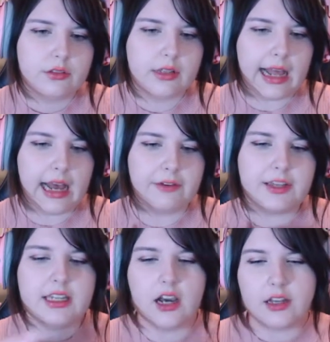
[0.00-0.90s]

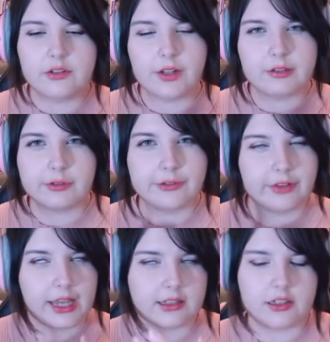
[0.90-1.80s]
having kind of like
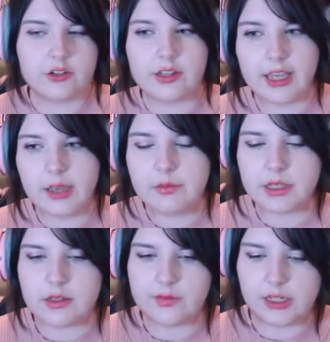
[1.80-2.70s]
reflected on the game
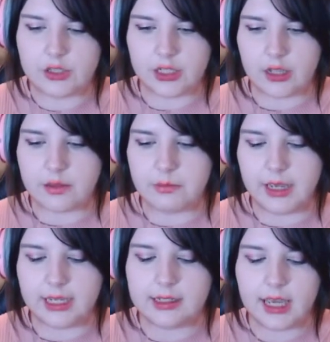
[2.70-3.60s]
since finishing like the
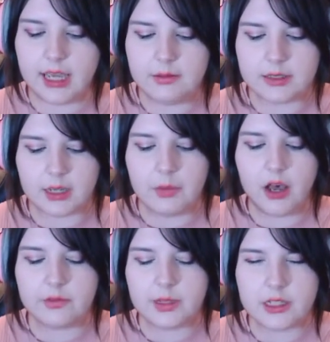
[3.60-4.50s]
main game, it's like
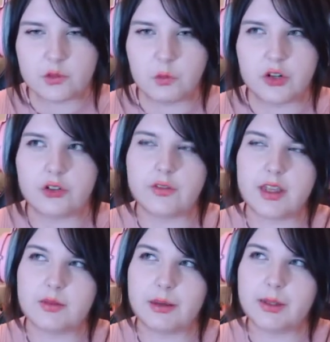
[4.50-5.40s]
part of me does wonder if
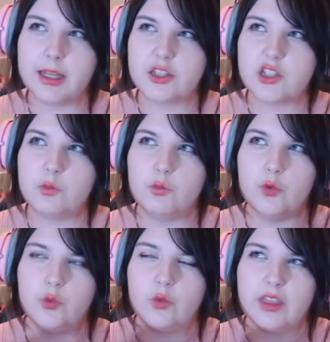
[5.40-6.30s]
there's maybe like
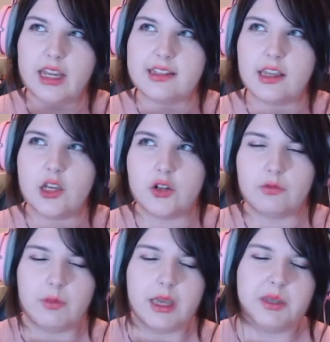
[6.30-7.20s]
small things they could
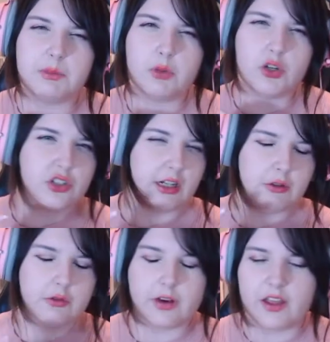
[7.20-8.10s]
have maybe pushed a
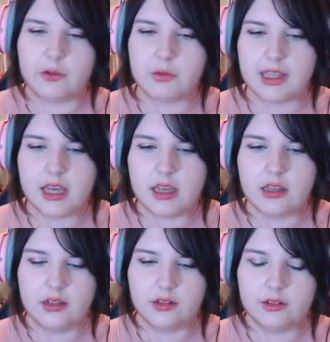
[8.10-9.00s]
little further with
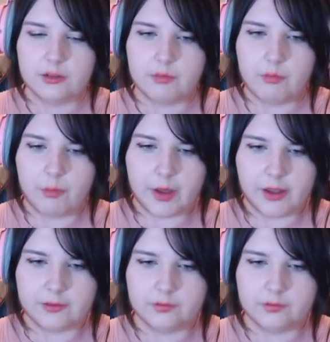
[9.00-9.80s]
it. But